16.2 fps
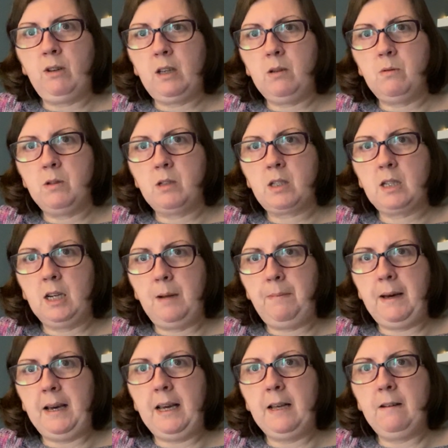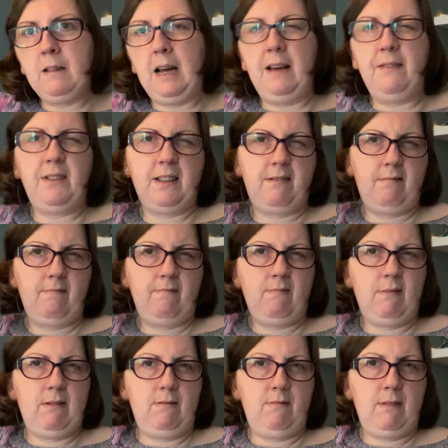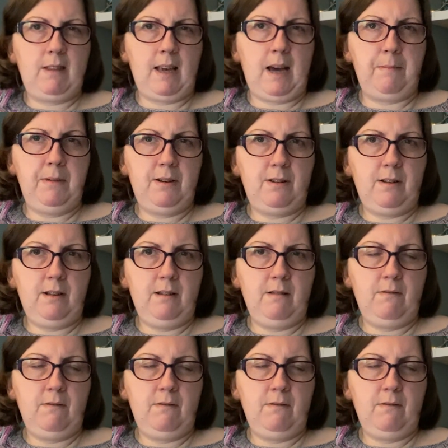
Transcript: was going to be, like the diameter,